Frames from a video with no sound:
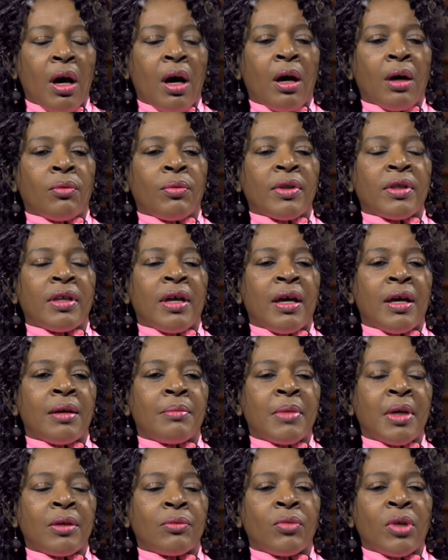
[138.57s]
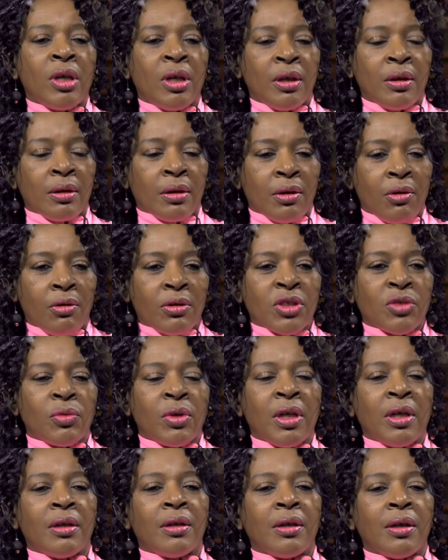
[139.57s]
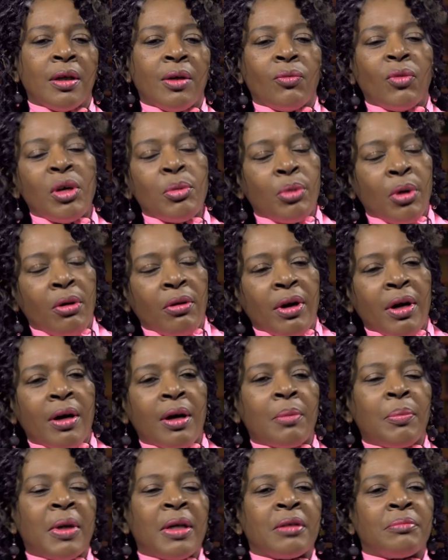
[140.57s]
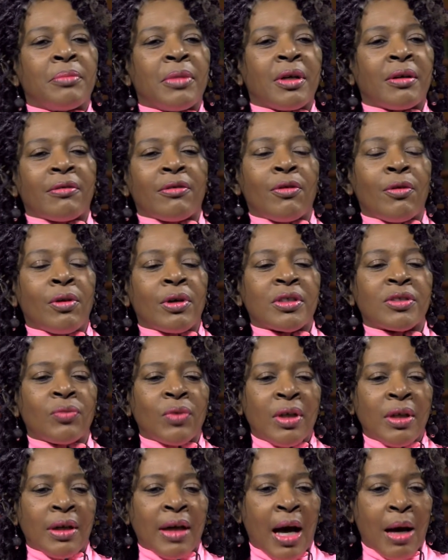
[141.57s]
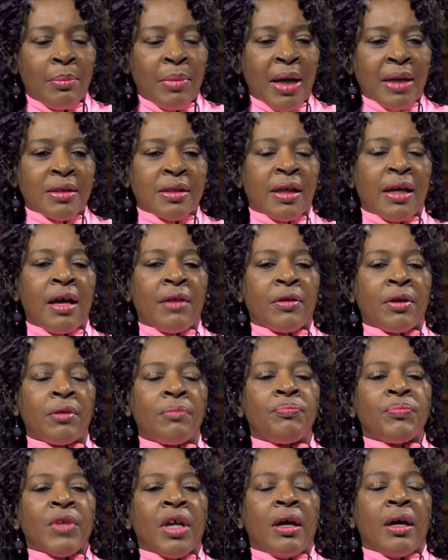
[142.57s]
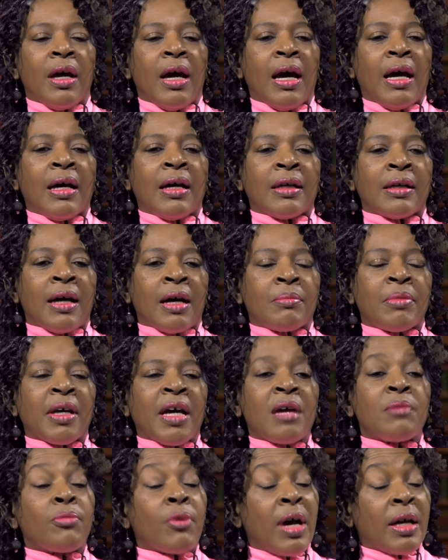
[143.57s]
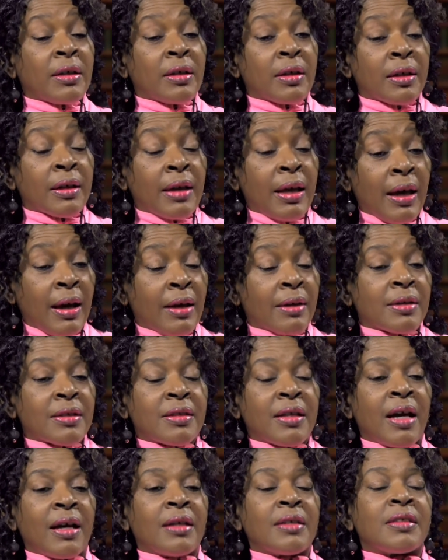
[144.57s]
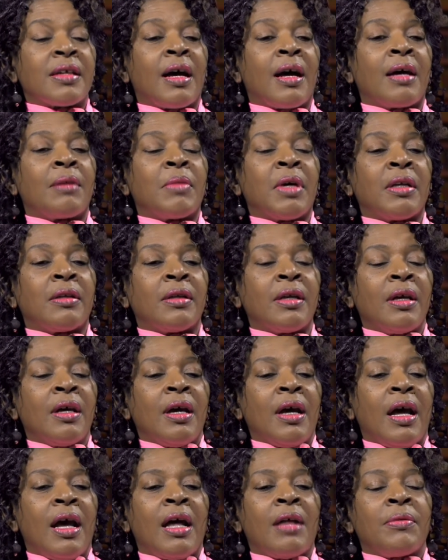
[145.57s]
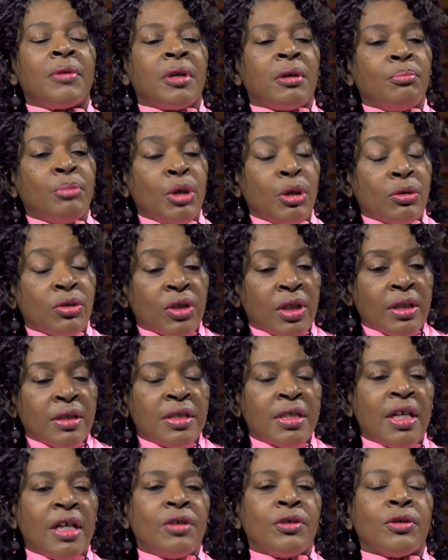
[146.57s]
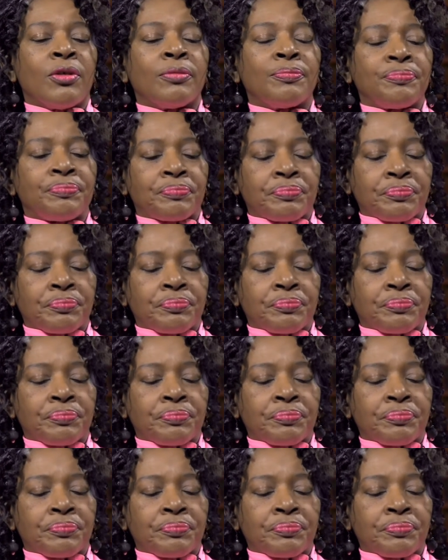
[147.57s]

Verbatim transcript: uh, with him, and we, of course, we we broke up, and but of course we got back together, and I became pregnant again the second time, and and the abuse continued.